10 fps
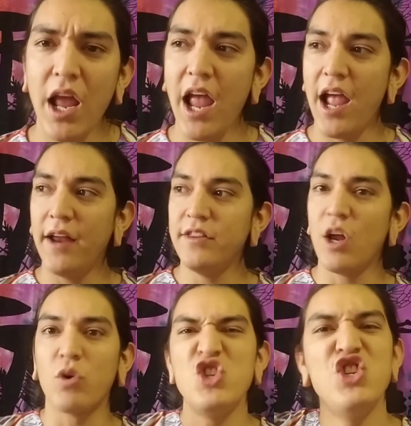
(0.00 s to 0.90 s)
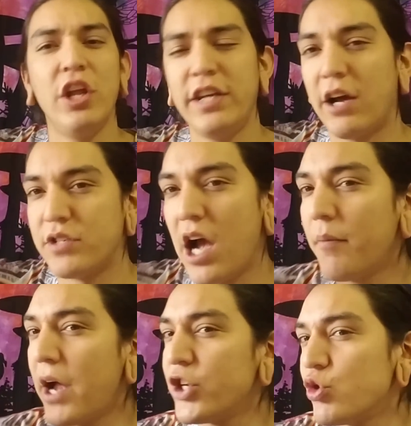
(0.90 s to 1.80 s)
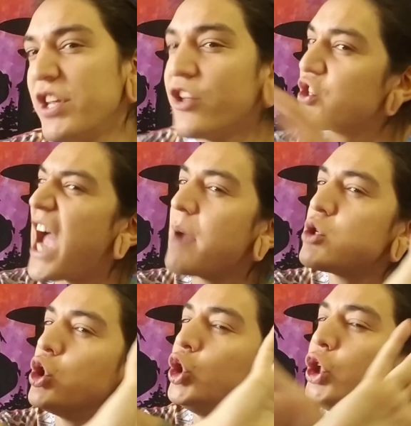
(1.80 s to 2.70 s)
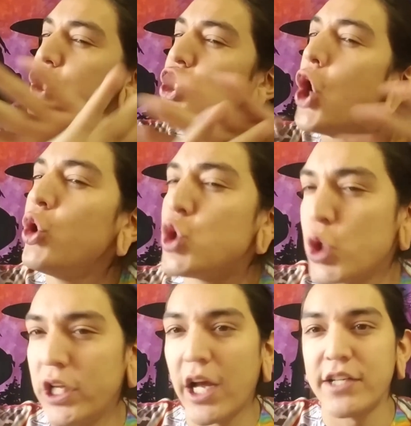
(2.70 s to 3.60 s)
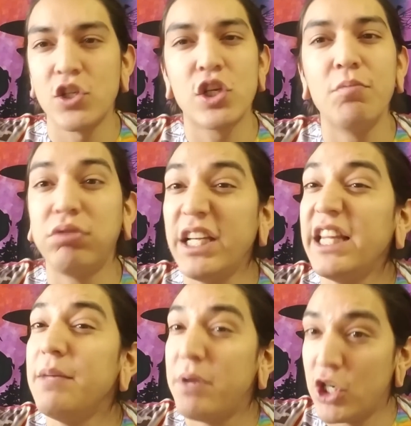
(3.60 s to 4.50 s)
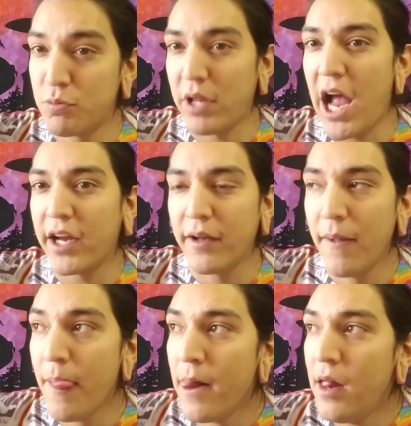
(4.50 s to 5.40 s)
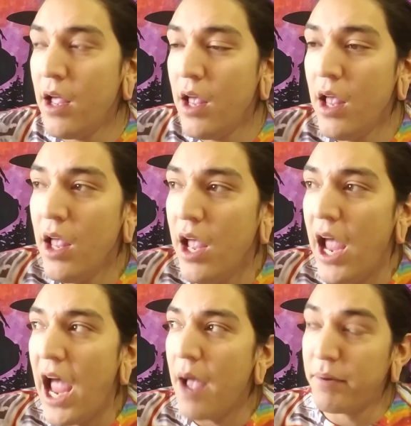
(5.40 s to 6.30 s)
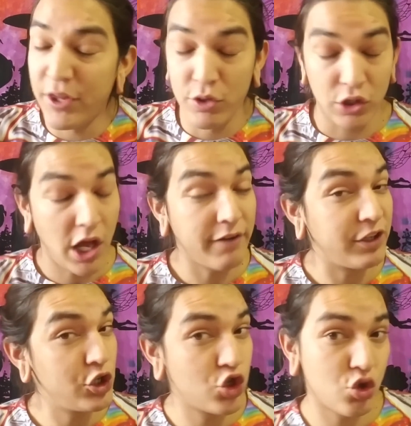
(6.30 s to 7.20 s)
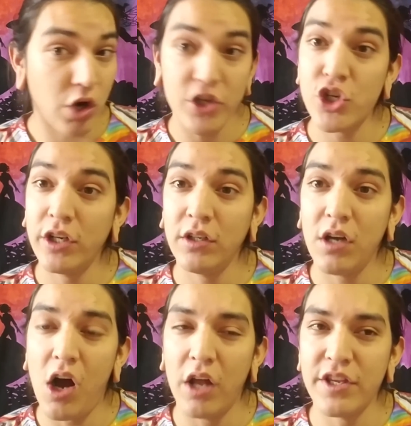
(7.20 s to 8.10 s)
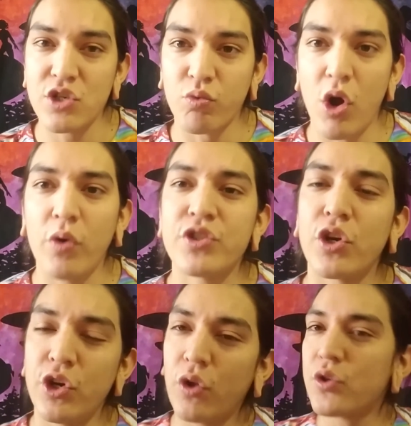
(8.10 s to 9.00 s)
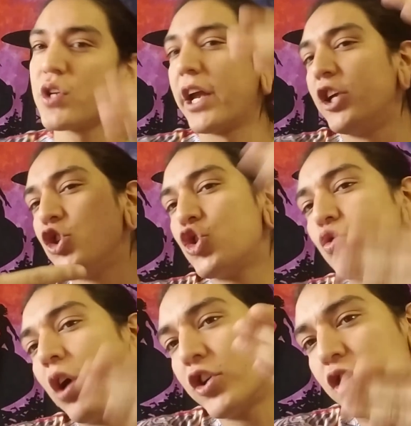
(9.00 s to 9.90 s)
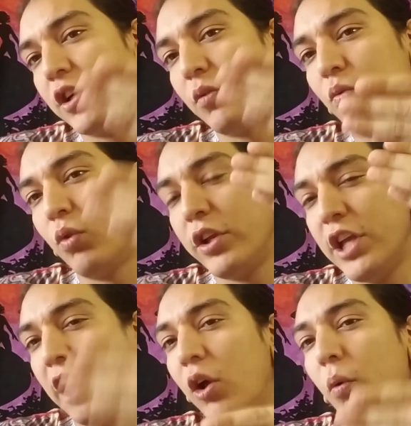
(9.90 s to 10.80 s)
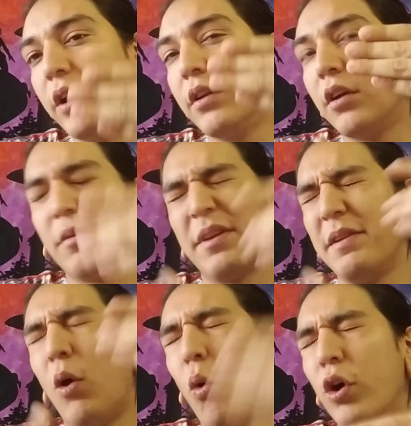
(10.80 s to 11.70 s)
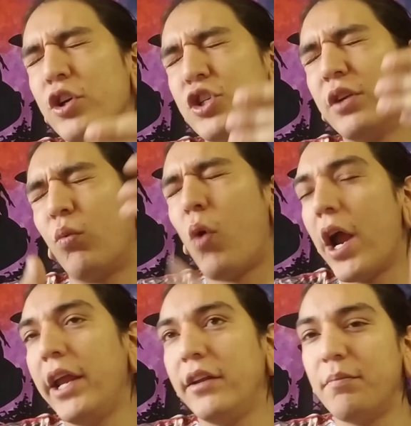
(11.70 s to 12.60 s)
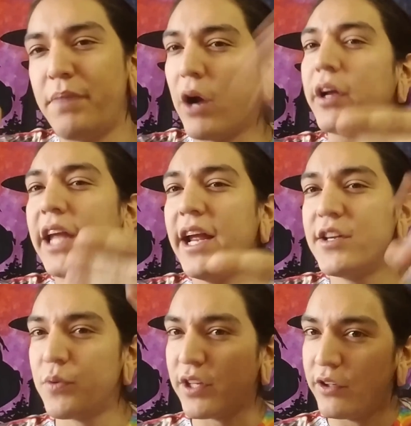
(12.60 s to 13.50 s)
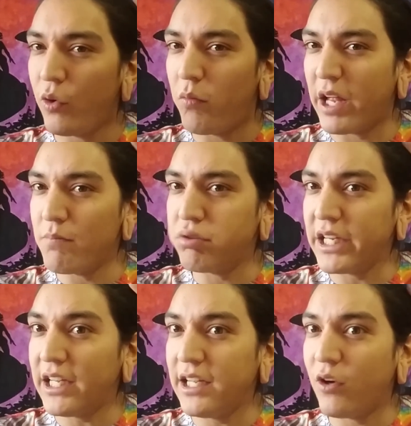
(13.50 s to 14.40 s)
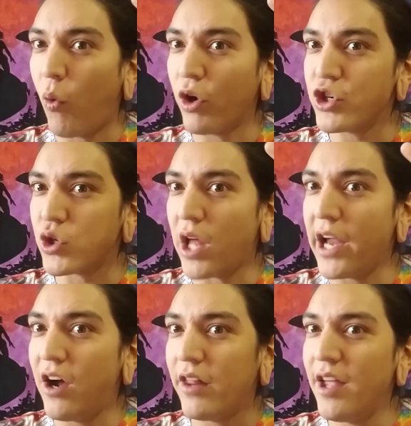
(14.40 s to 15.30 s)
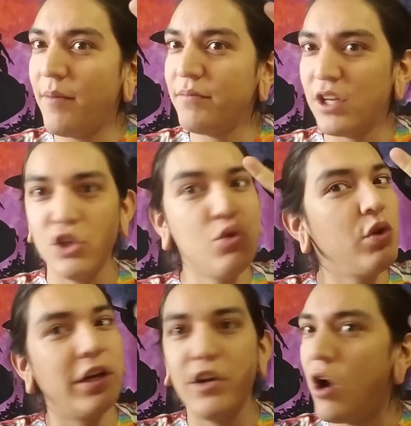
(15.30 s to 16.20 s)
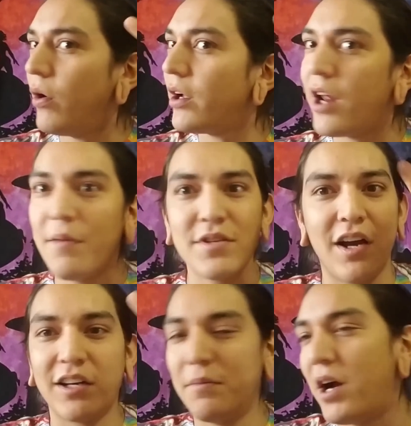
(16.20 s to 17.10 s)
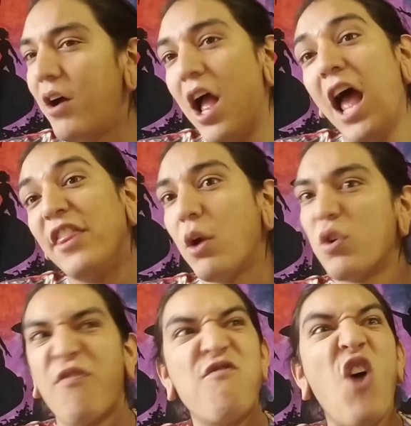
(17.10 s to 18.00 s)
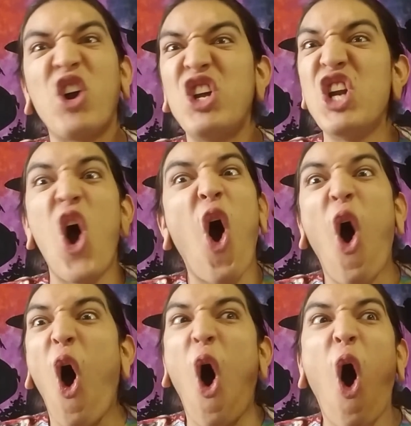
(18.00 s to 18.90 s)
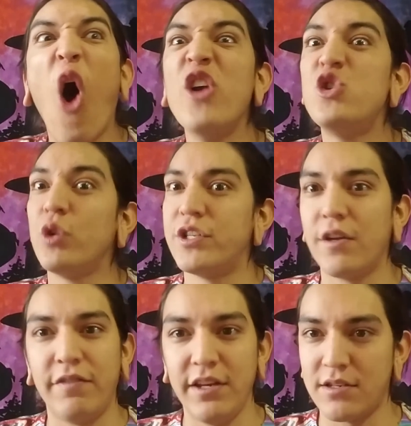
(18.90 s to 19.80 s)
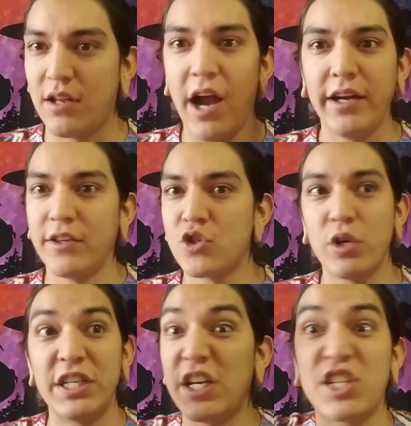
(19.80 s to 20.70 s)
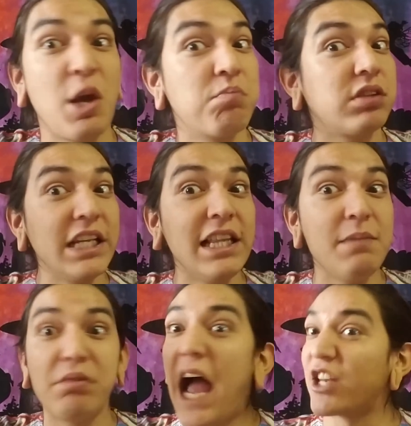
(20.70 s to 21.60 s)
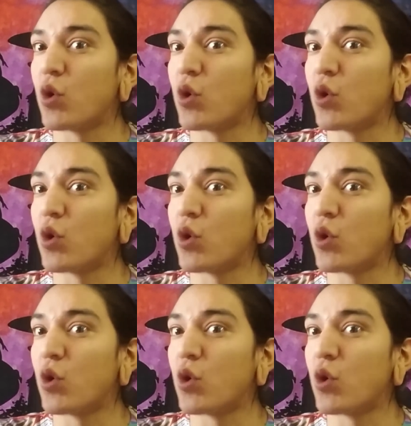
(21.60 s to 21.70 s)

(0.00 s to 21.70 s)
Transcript: And there were, now down my street, there's absolutely no street lights. It's completely pitch black. But there was a lot of construction on this road. So, you know, those like construction yellow and, I mean, orange and white barricades with a little like blinking orange light on them. You know what I'm talking about. There were fucking hundreds of these lining the streets and it's completely black.